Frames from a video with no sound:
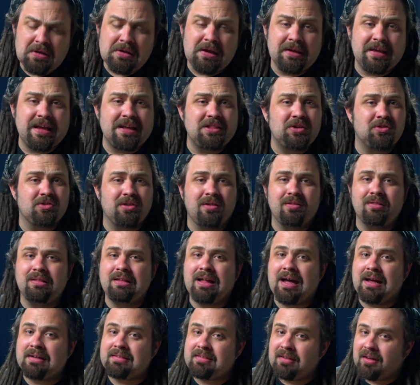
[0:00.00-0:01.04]
Again, there's a
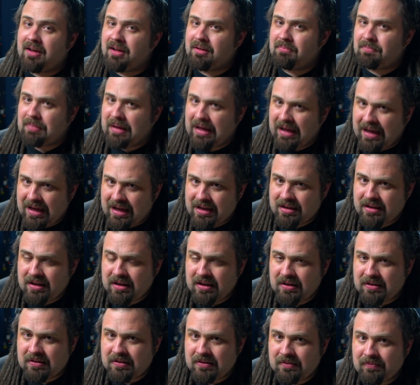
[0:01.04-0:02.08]
lot to unpack
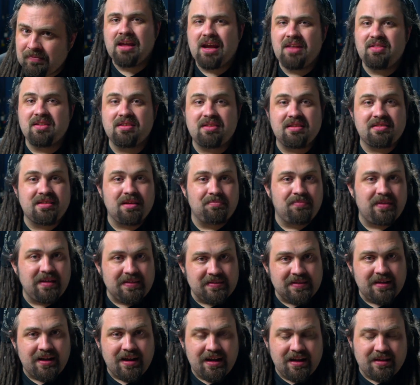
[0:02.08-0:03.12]
here, and this is
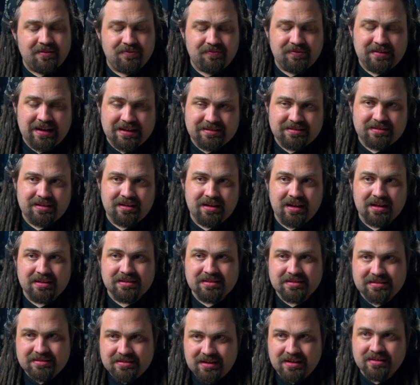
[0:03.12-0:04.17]
something that I've tested
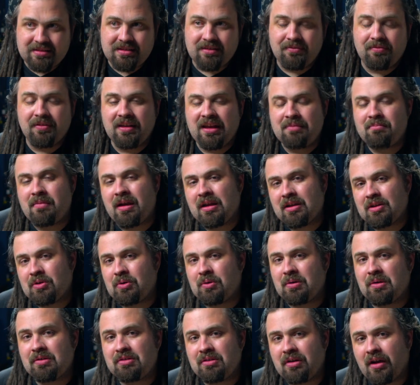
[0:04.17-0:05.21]
extensively in my
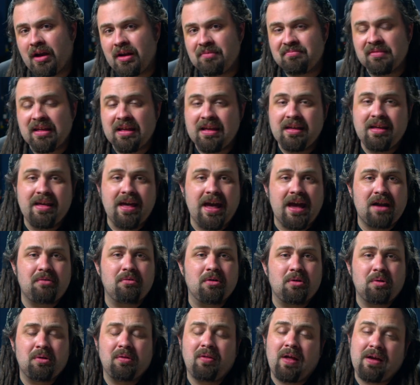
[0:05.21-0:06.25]
course on how to
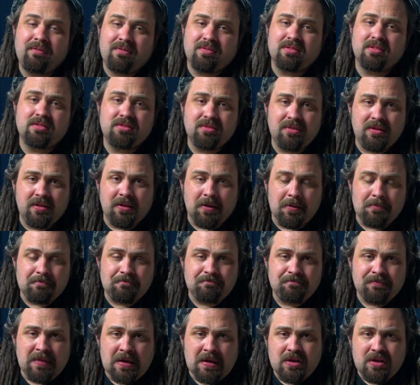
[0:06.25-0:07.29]
record live in the studio.
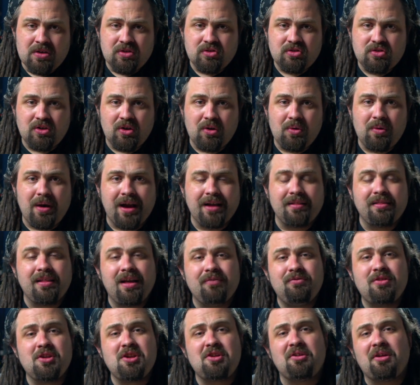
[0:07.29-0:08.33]
So I'd
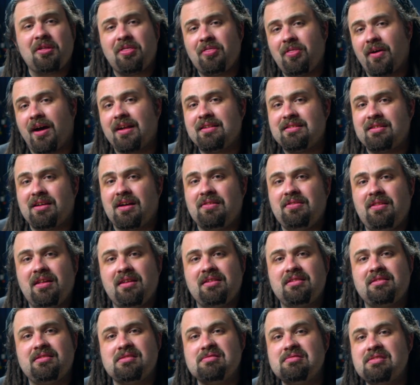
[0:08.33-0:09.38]
love to know your thoughts on
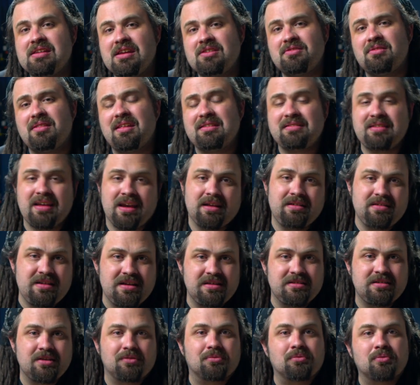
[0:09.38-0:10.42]
this. These are the
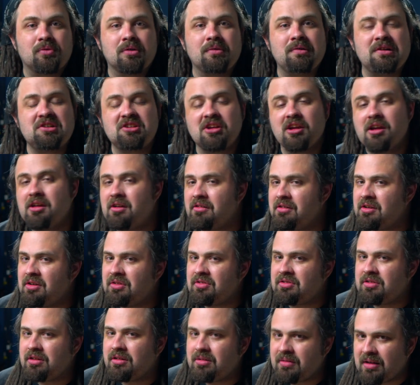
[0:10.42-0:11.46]
techniques that really should
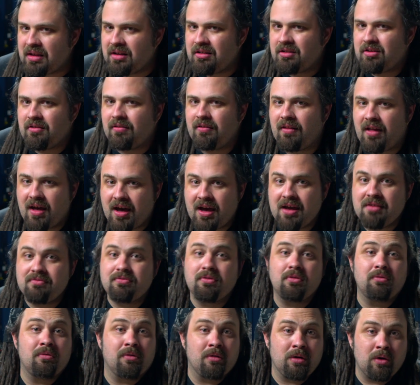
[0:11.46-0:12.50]
introduce you into live
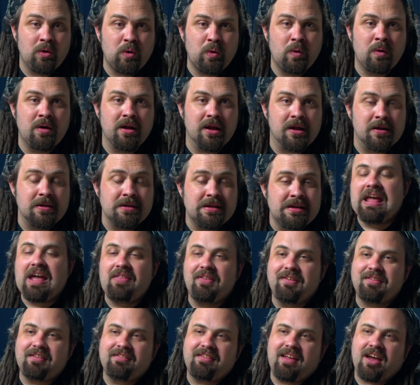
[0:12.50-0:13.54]
recording.
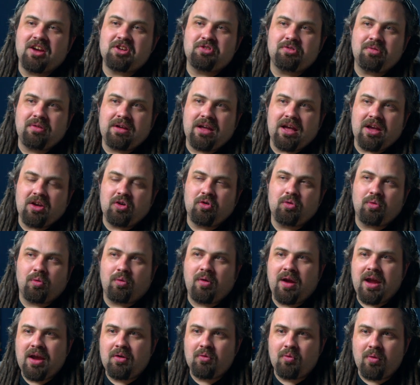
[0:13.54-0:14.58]
This is actually a
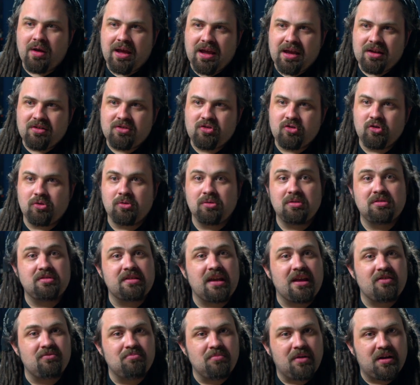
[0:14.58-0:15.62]
great way to
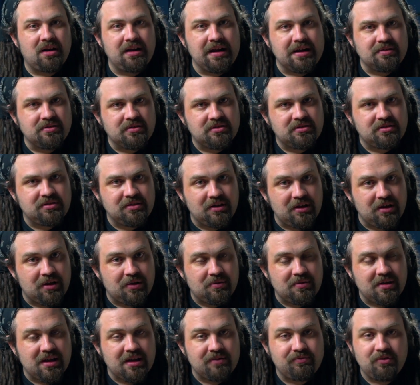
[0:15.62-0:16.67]
save money in the
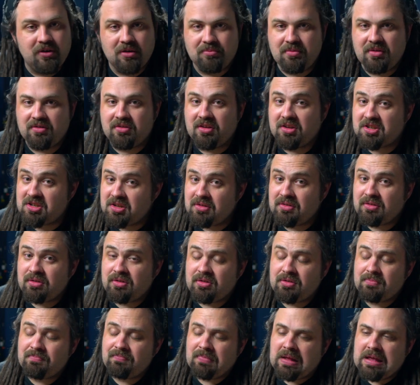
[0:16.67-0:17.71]
studio if you're
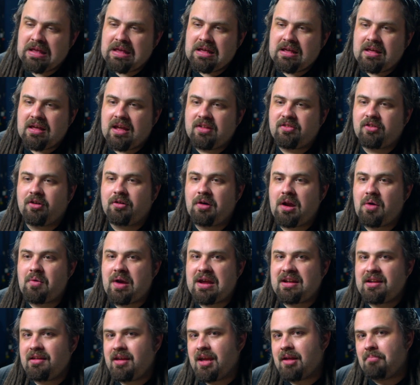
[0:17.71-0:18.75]
musicians. It's a great
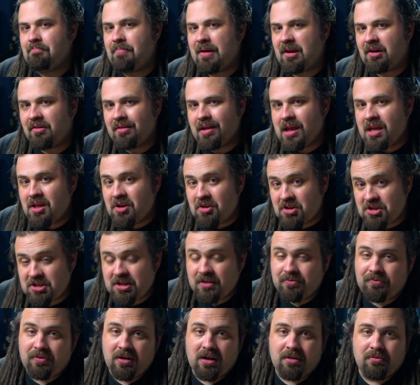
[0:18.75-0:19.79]
way to get better
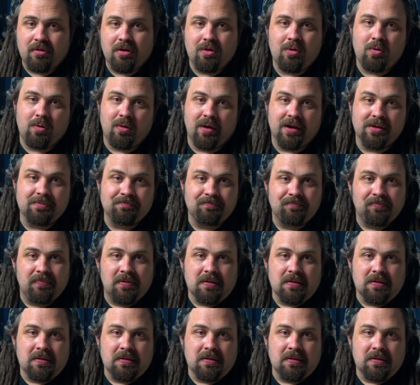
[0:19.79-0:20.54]
energy for your recording.